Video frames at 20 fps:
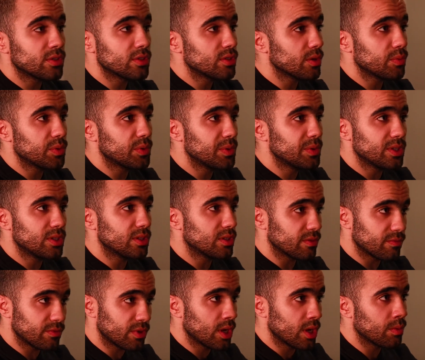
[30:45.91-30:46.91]
a subspecies
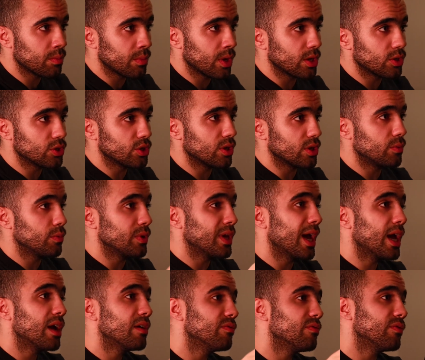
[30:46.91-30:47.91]
of them, actually. We
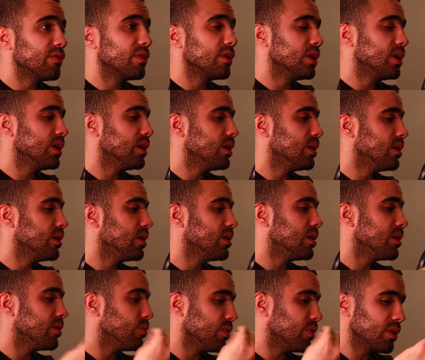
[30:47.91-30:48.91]
have
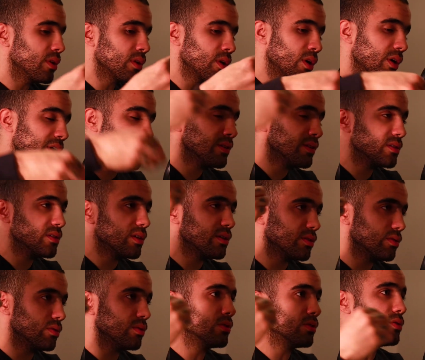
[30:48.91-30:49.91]
within our
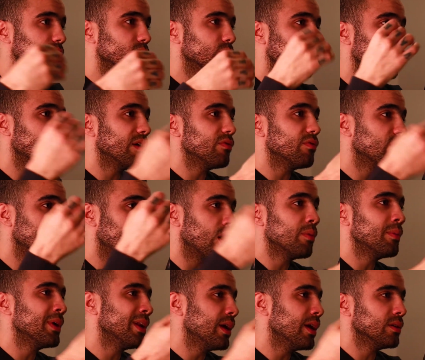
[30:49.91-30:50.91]
ancestors, we have a
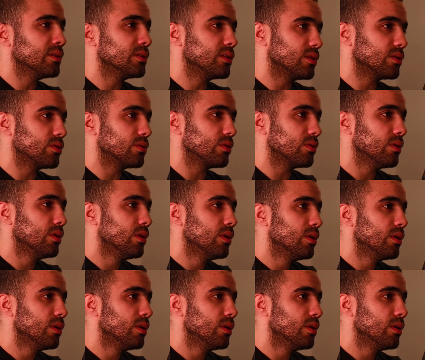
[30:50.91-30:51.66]
common ancestor.